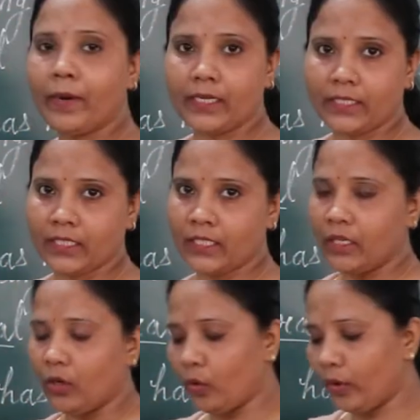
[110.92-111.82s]
parts.
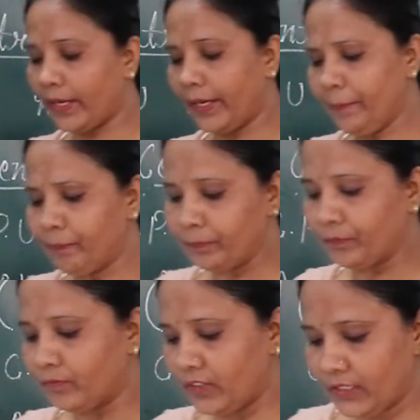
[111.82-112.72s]
Okay,
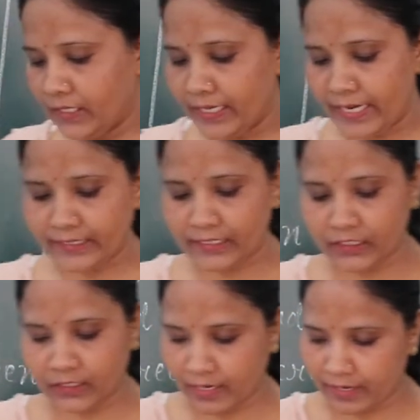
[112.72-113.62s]
let us
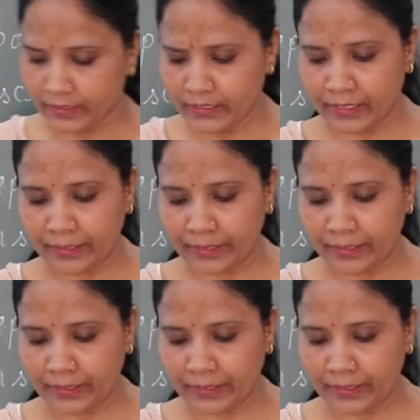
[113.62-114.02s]
start.